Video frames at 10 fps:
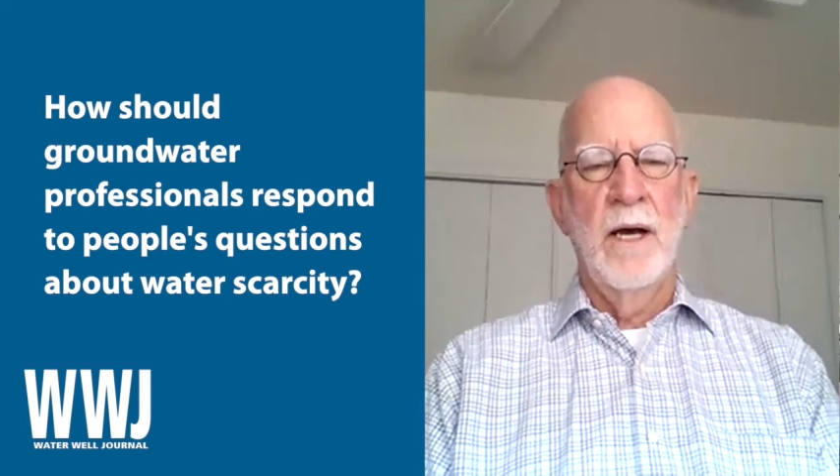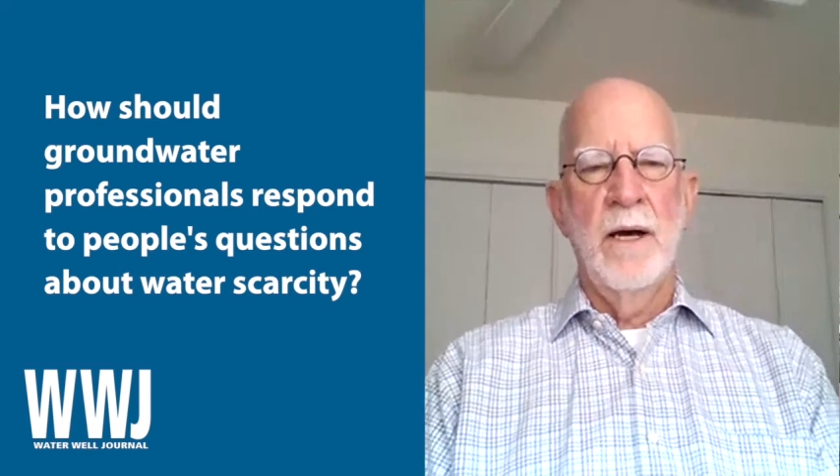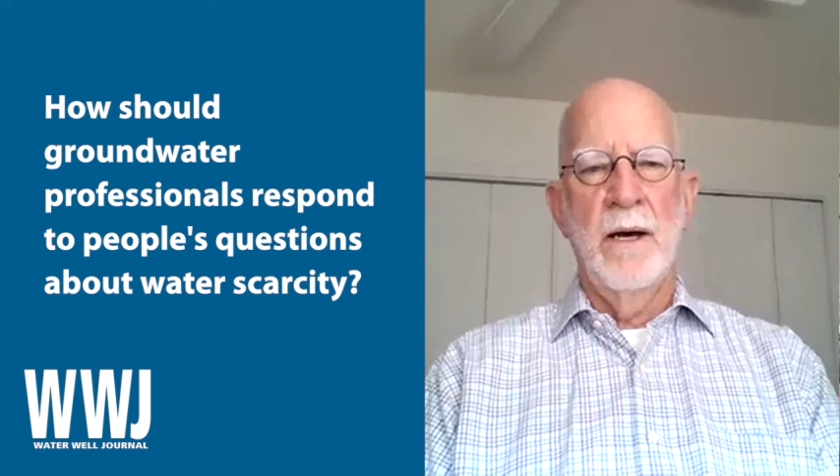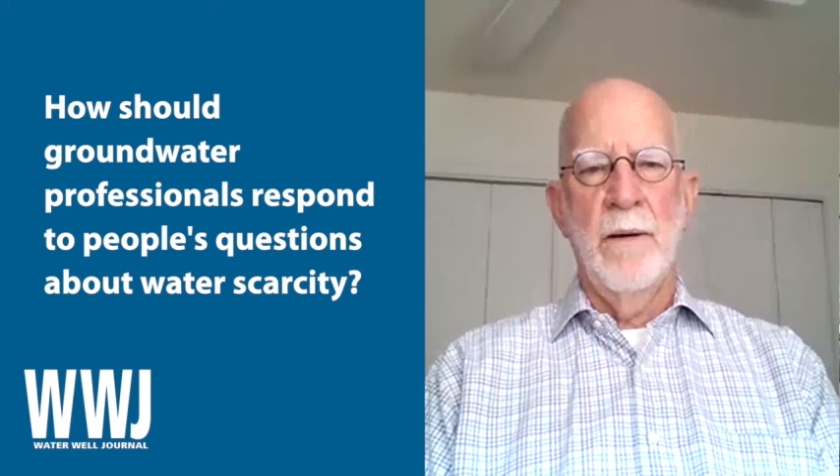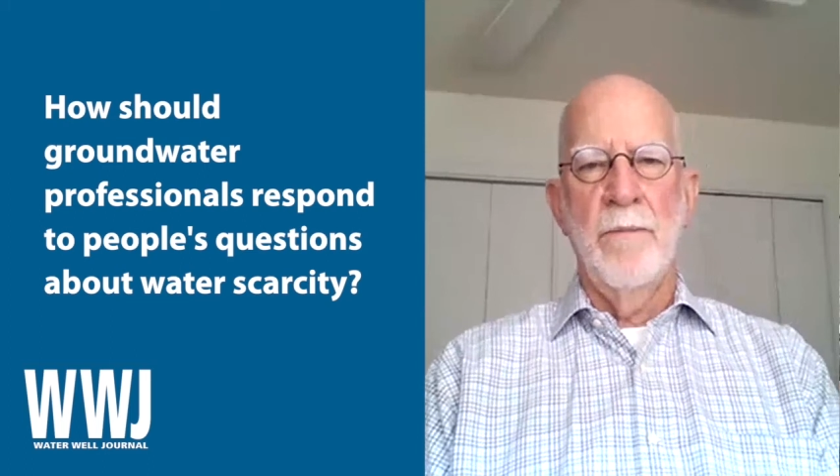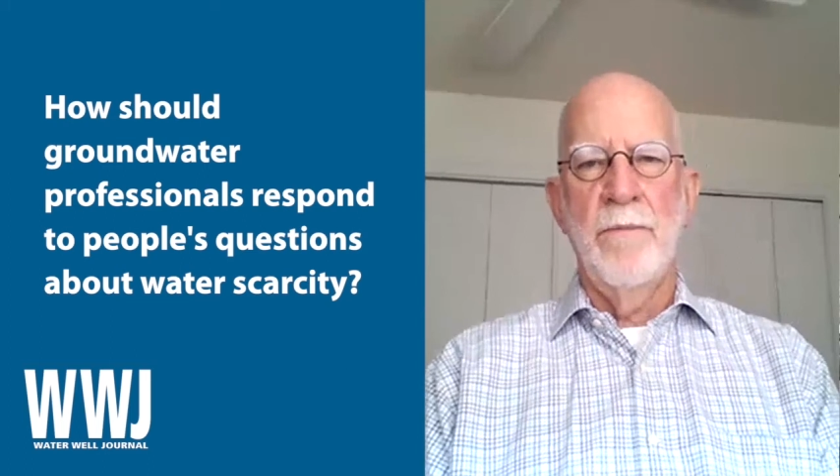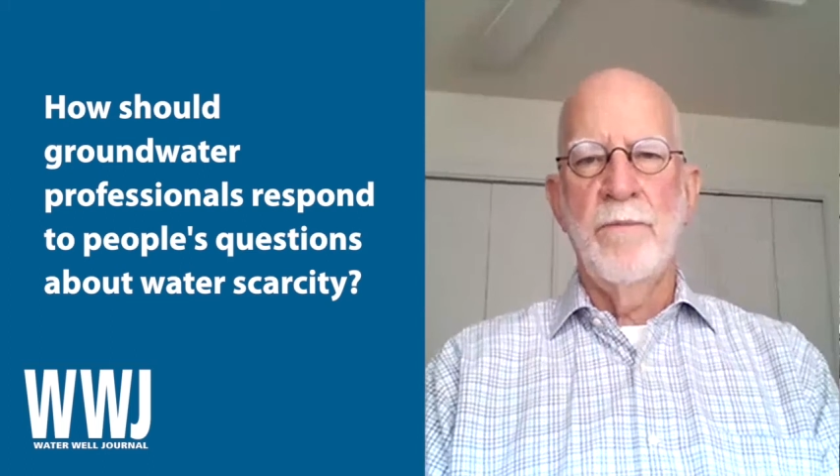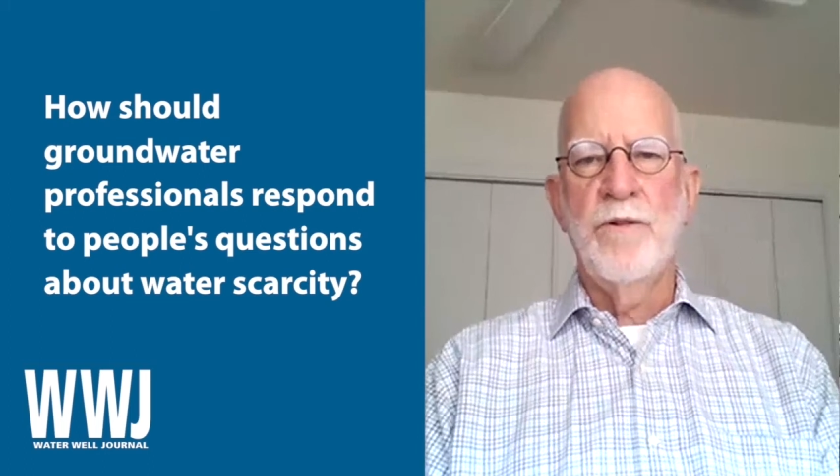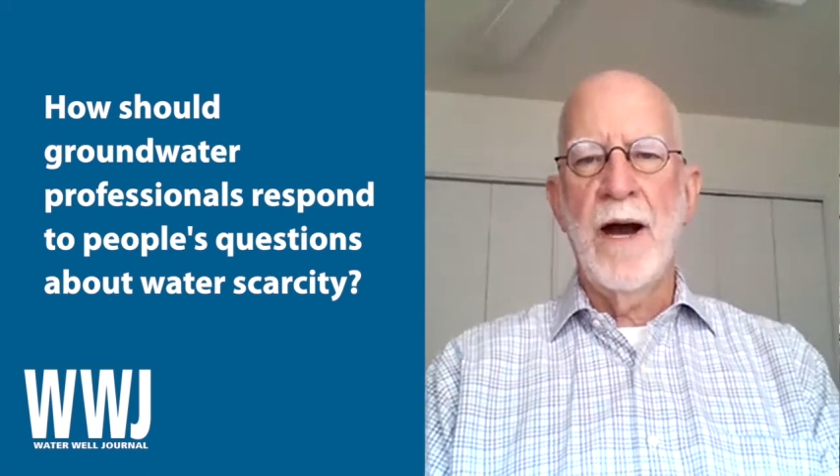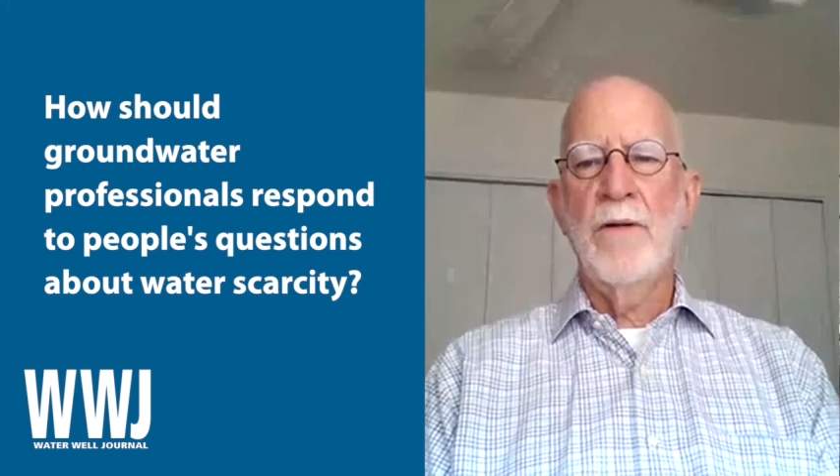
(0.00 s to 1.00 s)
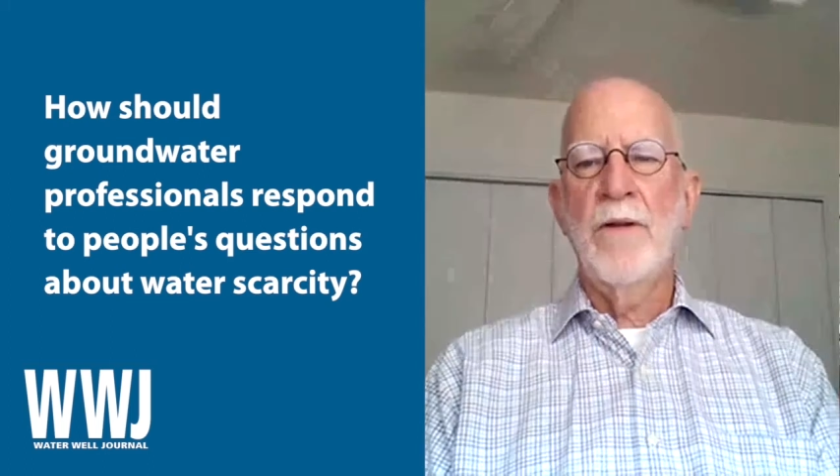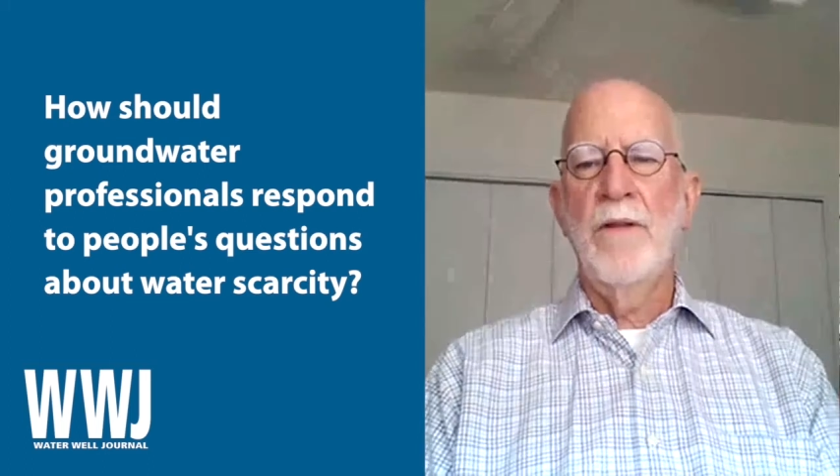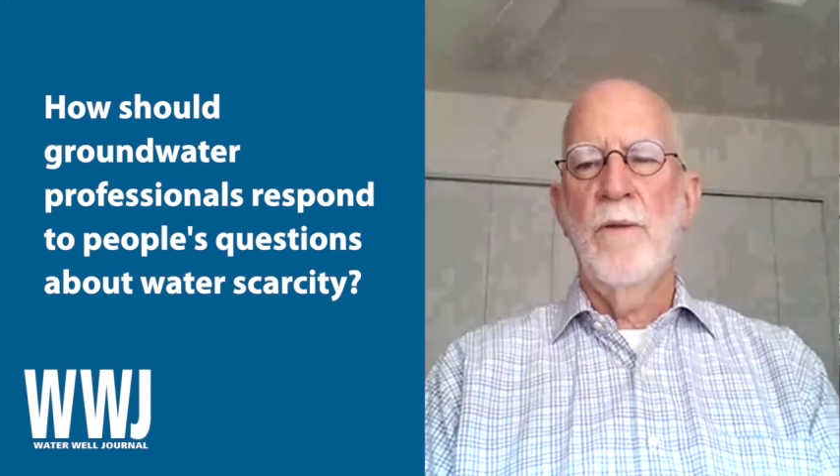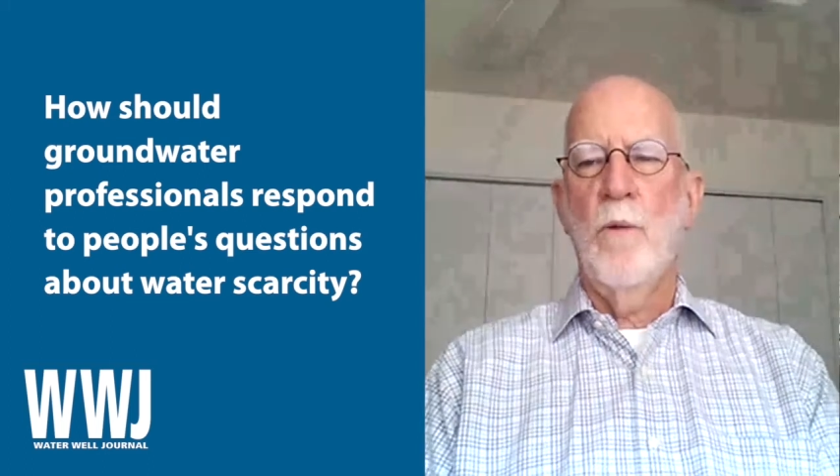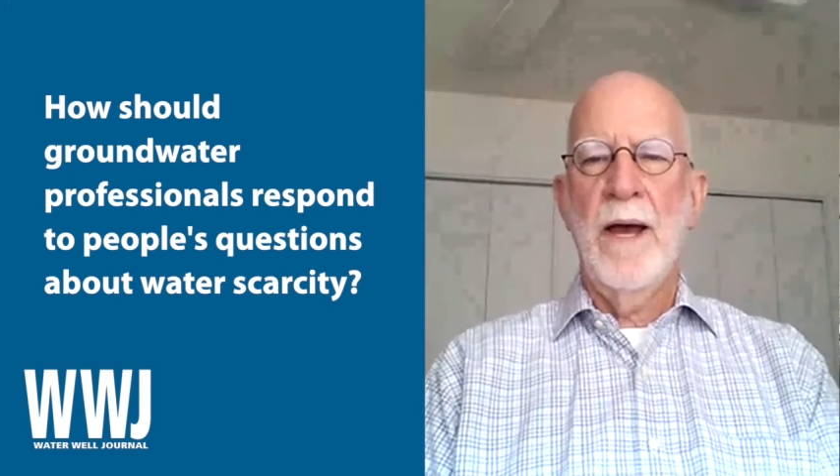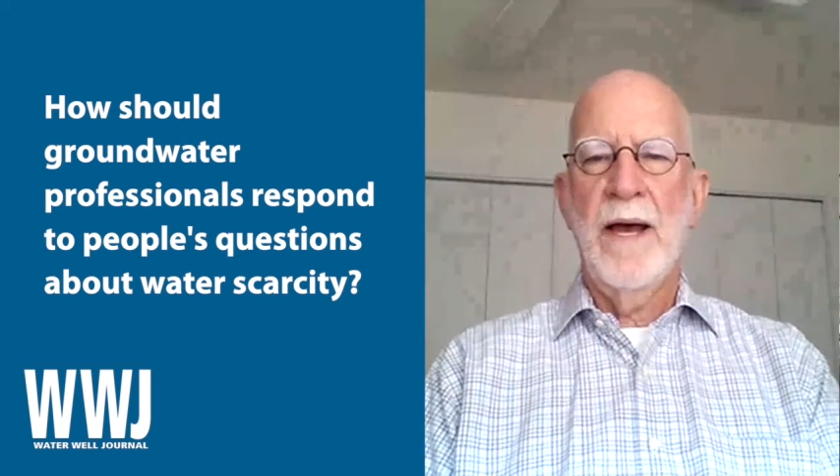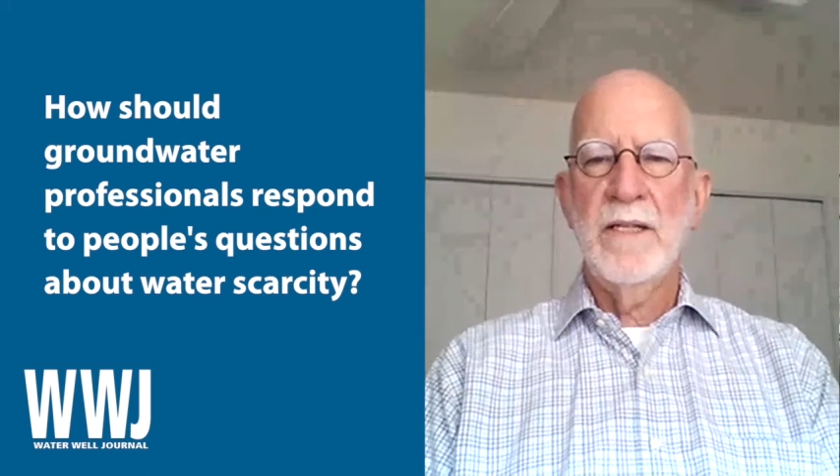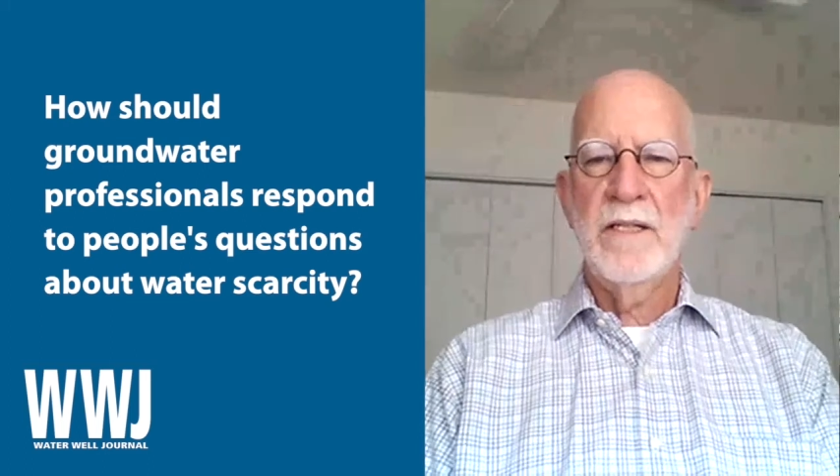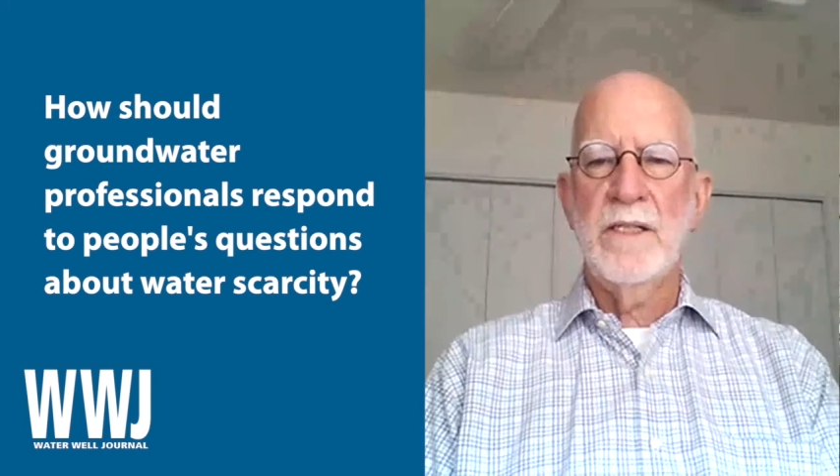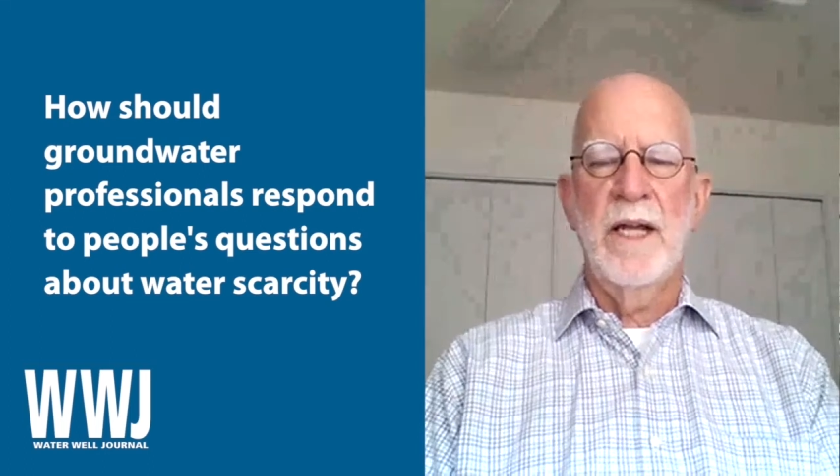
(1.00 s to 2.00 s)
drought in the
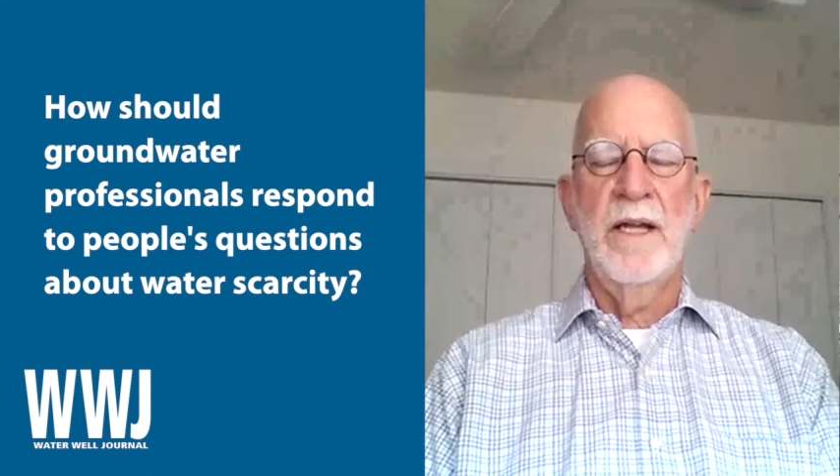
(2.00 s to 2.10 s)
west,